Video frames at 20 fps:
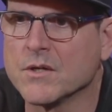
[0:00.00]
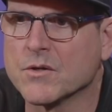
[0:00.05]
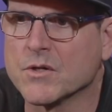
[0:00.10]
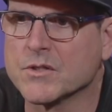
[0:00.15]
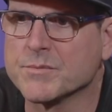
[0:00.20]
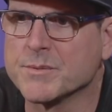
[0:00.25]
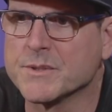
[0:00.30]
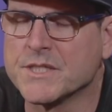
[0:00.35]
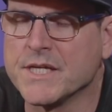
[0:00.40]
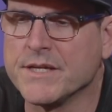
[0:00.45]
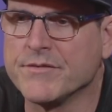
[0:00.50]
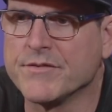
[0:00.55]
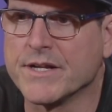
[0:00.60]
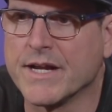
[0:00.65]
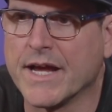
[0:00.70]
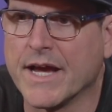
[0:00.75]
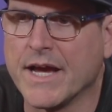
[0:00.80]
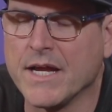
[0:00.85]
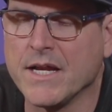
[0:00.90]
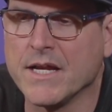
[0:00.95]
Christmas Eve
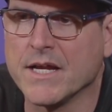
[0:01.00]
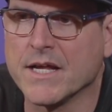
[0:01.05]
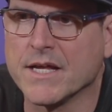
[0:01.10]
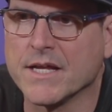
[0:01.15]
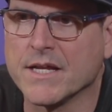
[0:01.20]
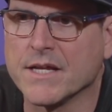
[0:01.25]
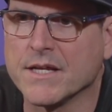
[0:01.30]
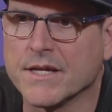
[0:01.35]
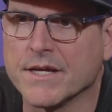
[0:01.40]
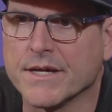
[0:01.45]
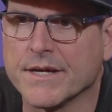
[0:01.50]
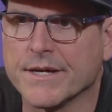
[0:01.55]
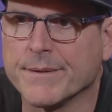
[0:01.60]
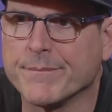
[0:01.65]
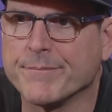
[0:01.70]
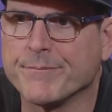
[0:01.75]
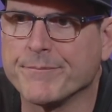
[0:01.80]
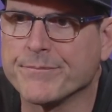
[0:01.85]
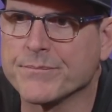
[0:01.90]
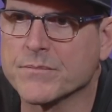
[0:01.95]
tonight, and
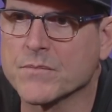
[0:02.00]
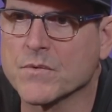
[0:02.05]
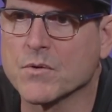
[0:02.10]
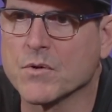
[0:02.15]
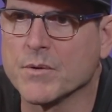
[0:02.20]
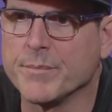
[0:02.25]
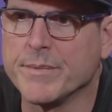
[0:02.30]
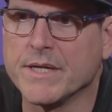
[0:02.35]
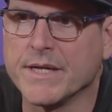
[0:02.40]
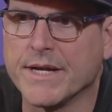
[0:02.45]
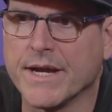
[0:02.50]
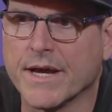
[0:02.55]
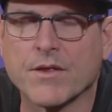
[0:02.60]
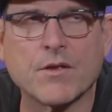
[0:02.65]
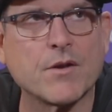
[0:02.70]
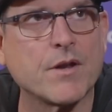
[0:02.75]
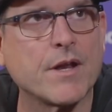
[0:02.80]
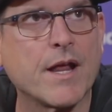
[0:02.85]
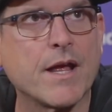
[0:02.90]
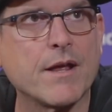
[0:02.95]
um, we're gonna be
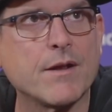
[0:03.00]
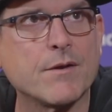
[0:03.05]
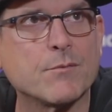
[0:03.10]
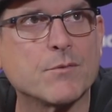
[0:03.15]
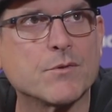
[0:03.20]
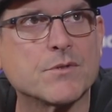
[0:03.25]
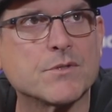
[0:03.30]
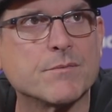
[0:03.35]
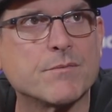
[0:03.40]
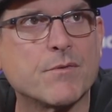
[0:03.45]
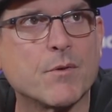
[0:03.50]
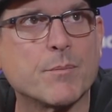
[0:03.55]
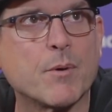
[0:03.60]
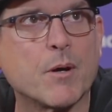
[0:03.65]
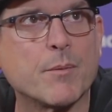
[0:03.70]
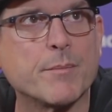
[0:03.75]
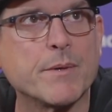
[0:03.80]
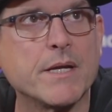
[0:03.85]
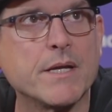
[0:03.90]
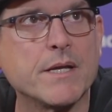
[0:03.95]
together tonight with some
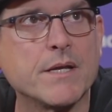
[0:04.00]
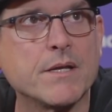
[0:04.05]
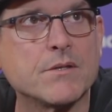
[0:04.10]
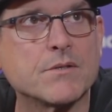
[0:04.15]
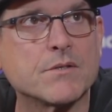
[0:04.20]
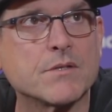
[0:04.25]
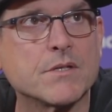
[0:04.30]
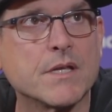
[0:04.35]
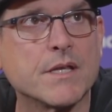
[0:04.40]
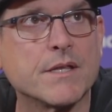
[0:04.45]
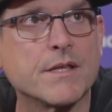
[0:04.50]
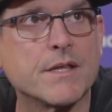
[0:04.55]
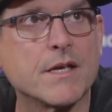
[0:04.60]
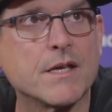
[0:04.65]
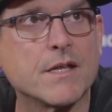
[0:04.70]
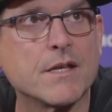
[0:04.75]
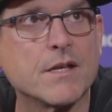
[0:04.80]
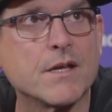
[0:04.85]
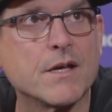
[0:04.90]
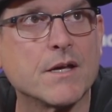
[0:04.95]
football meetings, and
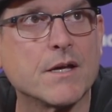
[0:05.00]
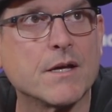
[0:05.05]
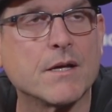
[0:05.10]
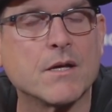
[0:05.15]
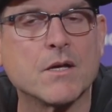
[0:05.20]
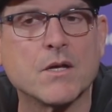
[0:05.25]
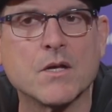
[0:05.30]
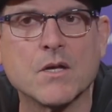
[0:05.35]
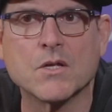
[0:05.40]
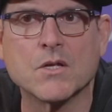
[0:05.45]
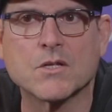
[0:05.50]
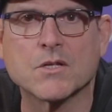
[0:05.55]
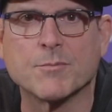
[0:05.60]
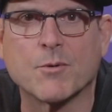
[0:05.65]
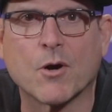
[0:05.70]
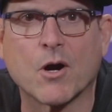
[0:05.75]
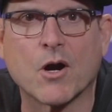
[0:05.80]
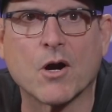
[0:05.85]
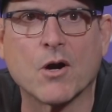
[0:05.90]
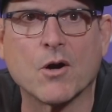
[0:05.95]
then uh,
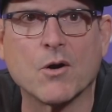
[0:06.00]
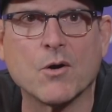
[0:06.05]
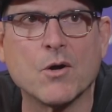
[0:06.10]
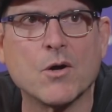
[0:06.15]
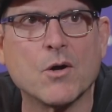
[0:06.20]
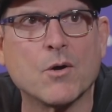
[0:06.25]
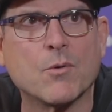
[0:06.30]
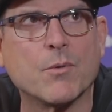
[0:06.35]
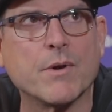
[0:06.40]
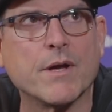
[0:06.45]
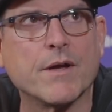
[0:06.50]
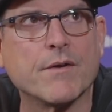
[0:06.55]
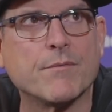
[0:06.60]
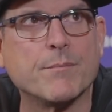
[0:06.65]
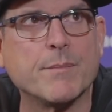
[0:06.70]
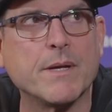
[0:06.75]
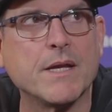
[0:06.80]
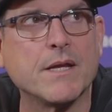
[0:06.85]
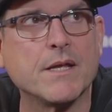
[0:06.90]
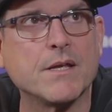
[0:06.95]
tomorrow we
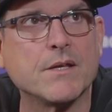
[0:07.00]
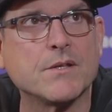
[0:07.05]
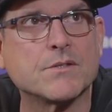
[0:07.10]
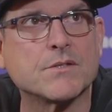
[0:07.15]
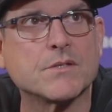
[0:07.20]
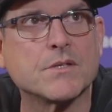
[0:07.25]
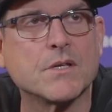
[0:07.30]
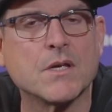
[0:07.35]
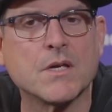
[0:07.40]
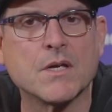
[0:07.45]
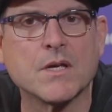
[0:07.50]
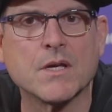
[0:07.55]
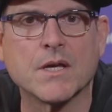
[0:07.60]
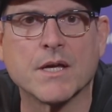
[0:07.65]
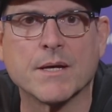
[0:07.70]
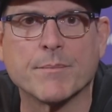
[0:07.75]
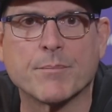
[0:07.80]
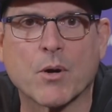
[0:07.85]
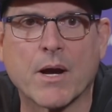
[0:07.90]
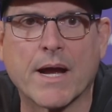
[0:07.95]
have meetings
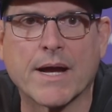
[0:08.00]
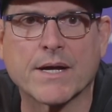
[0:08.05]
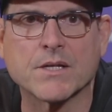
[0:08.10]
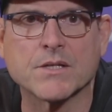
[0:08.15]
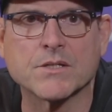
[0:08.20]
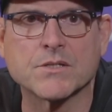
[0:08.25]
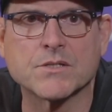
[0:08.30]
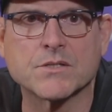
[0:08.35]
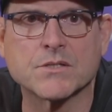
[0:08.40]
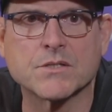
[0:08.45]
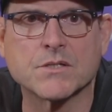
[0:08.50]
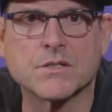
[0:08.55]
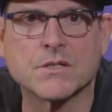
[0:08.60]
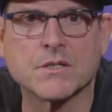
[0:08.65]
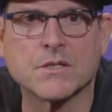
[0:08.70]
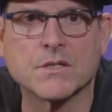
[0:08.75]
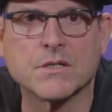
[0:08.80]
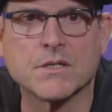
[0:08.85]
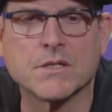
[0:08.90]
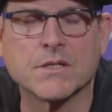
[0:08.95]
and practice
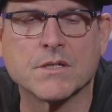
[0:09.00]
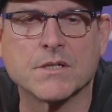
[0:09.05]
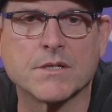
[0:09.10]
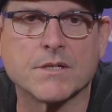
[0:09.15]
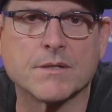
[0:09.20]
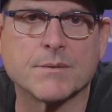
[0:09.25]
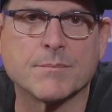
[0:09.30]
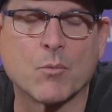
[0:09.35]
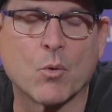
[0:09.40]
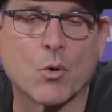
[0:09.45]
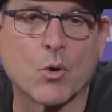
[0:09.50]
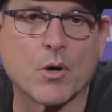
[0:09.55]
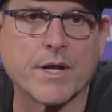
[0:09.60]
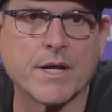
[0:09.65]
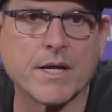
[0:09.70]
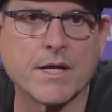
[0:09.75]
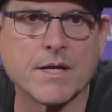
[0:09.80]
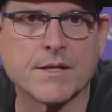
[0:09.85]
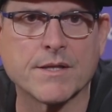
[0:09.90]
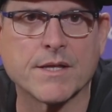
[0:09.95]
in the
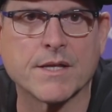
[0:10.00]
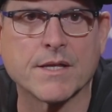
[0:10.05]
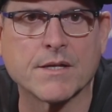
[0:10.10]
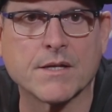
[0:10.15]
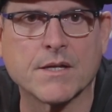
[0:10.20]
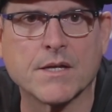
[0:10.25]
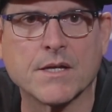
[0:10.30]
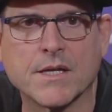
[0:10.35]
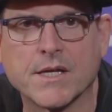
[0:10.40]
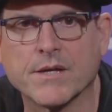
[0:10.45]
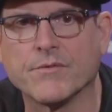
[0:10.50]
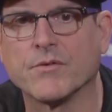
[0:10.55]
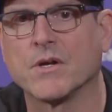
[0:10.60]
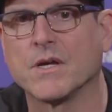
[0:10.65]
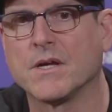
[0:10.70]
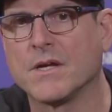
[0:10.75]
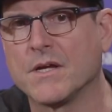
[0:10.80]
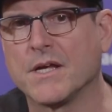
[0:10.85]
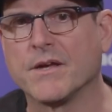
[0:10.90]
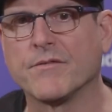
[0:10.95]
morning, and then give a,
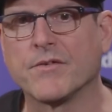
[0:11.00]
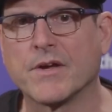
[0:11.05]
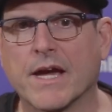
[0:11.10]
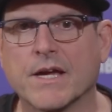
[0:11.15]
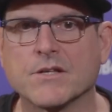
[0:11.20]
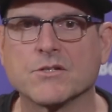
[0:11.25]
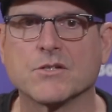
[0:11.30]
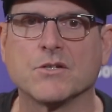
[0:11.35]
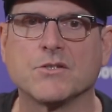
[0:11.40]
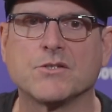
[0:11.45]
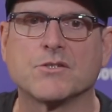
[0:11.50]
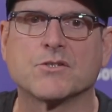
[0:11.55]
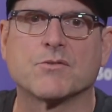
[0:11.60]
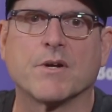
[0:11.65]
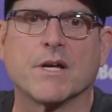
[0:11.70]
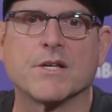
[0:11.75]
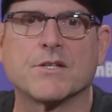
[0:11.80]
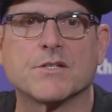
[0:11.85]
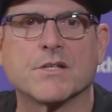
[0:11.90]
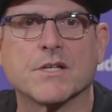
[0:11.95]
give the guys a good
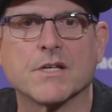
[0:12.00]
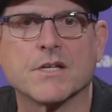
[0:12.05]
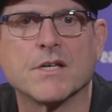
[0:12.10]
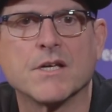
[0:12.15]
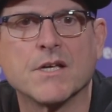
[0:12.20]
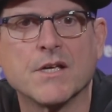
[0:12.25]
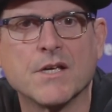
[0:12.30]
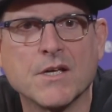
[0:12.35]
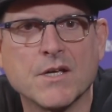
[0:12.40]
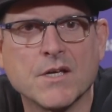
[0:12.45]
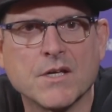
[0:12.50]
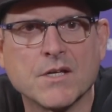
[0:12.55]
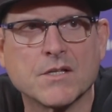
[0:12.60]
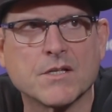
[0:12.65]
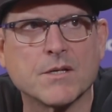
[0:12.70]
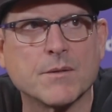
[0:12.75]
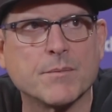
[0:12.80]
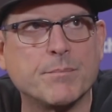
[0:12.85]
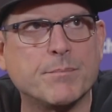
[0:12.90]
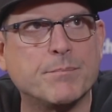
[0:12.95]
stretch to
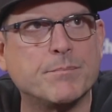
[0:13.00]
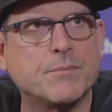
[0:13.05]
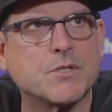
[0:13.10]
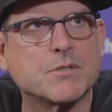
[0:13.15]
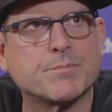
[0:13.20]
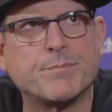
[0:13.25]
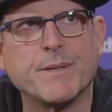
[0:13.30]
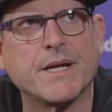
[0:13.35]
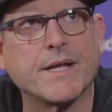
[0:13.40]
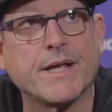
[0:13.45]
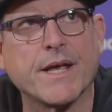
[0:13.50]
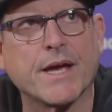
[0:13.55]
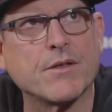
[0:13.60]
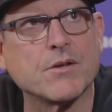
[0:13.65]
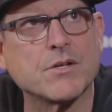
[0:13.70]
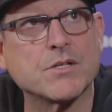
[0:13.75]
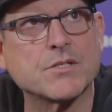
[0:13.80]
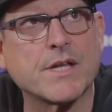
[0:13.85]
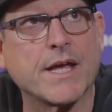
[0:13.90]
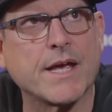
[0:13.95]
to just be
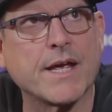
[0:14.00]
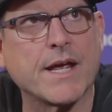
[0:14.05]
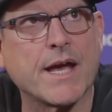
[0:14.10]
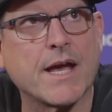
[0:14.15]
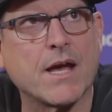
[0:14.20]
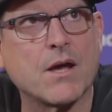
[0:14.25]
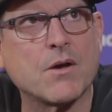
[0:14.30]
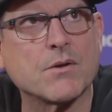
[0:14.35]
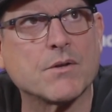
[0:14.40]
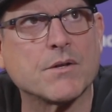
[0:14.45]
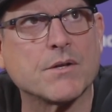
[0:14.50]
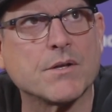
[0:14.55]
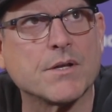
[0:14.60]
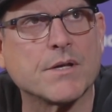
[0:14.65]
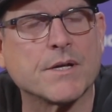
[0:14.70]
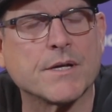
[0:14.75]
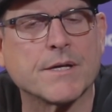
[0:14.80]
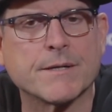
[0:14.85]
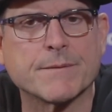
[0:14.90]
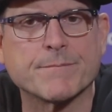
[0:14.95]
together, just hang out,
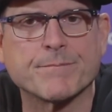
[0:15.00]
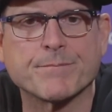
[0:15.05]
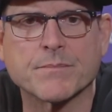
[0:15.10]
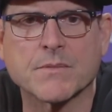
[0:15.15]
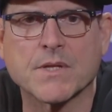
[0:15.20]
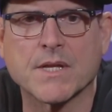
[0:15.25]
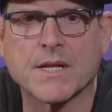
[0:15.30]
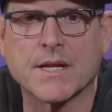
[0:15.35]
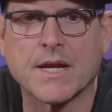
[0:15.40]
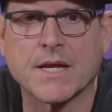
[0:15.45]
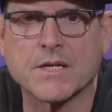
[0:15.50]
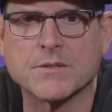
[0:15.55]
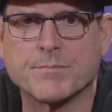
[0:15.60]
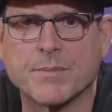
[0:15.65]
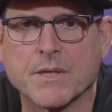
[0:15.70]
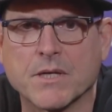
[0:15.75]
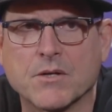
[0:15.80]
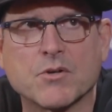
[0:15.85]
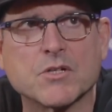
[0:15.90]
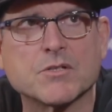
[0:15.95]
and uh, then a nice
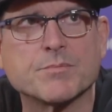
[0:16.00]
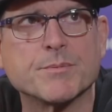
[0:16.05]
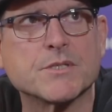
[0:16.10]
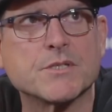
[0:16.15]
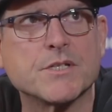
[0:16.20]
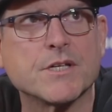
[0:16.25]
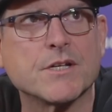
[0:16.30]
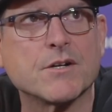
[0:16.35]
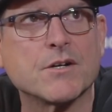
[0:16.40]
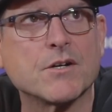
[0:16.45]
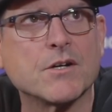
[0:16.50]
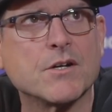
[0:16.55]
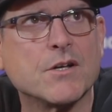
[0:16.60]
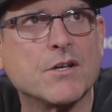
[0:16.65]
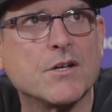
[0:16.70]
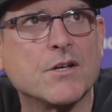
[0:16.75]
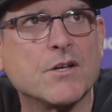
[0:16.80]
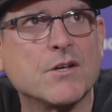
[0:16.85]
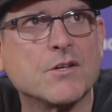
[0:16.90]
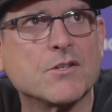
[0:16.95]
big Christmas dinner
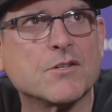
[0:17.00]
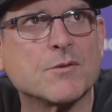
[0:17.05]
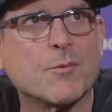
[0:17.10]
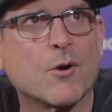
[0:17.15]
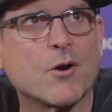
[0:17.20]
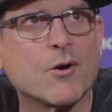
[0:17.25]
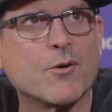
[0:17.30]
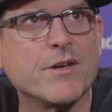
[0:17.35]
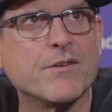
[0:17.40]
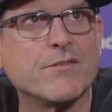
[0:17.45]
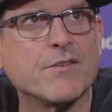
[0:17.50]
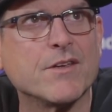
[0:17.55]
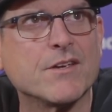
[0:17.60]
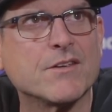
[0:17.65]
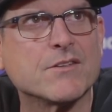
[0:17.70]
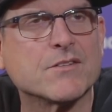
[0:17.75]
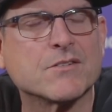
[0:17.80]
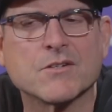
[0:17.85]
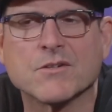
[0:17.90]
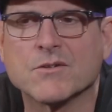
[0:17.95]
tomorrow evening.
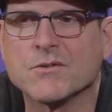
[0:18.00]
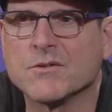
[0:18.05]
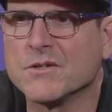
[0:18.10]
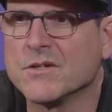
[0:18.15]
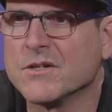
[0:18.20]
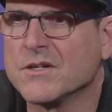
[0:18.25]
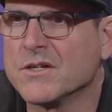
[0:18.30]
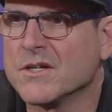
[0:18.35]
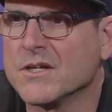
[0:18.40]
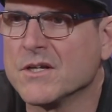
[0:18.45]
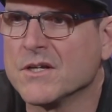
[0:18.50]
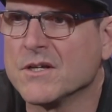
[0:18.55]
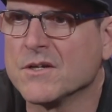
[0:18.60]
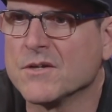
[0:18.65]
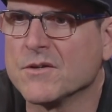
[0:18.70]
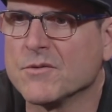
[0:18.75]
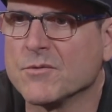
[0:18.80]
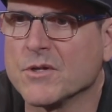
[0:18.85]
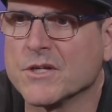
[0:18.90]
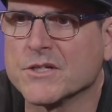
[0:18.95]
So
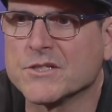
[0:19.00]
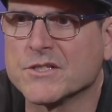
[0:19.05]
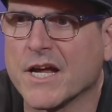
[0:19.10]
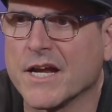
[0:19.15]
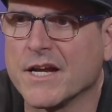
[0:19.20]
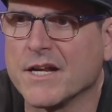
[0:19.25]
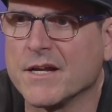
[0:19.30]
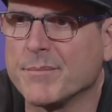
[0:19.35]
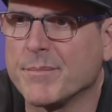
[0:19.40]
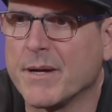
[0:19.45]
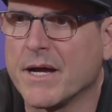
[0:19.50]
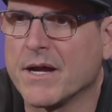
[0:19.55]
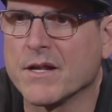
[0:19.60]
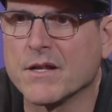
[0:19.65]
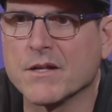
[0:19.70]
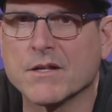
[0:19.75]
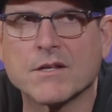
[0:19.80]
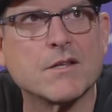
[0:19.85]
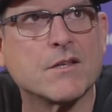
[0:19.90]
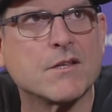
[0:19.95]
really excited about it